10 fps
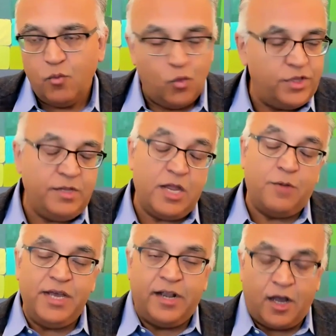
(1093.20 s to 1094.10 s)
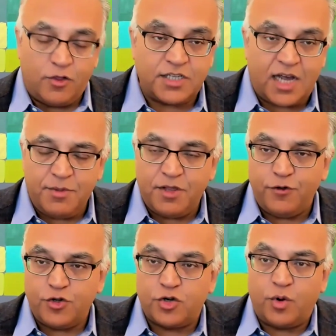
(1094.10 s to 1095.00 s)
Wouldn't there be another time in the
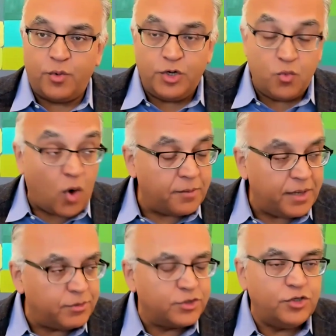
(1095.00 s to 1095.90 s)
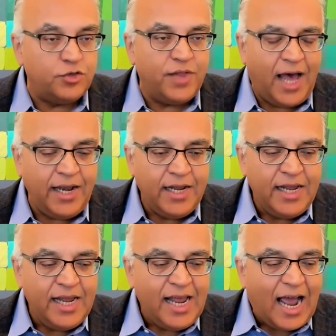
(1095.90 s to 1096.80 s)
future where we want to be able to do that?
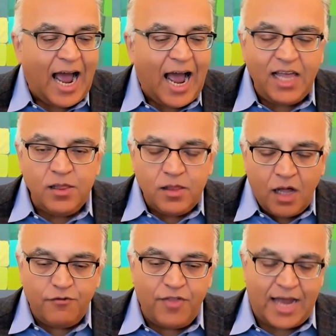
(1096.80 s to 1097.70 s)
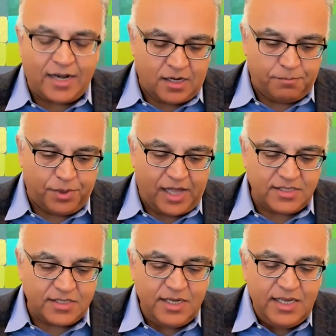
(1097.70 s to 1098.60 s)
I love that
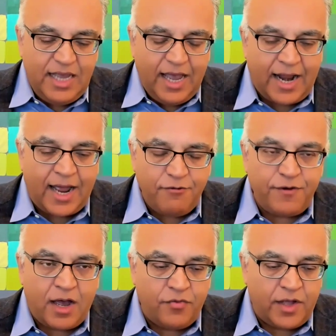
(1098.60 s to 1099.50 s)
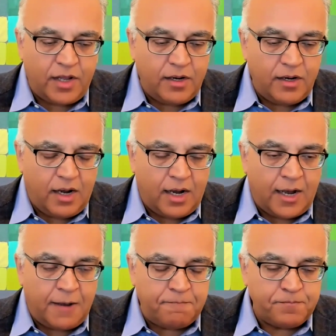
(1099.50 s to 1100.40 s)
complexity. And I found that
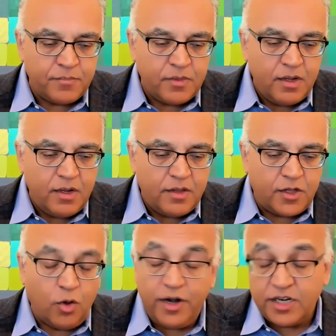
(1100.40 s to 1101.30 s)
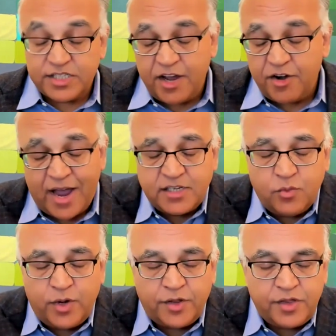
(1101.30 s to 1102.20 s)
the lawyers I
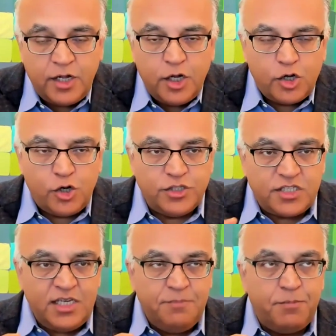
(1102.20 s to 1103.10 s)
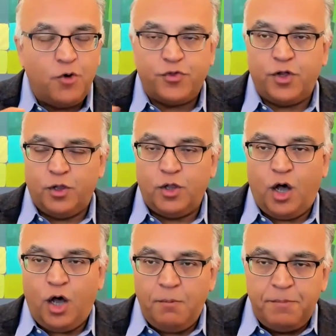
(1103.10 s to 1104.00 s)
interacted with could see both the
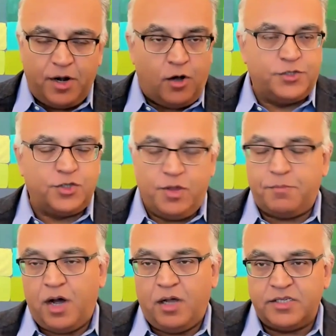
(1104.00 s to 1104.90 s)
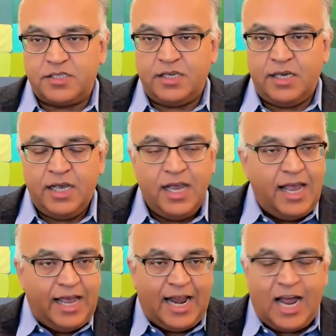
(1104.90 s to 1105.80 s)
law, but also the policy
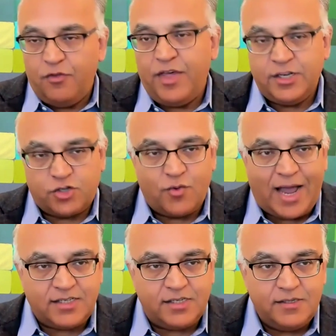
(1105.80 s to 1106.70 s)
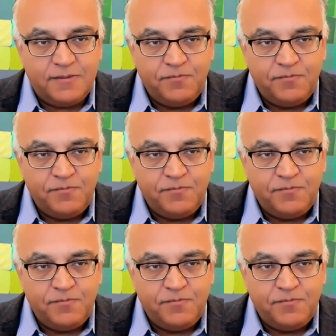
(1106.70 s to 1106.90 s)
and how they interact.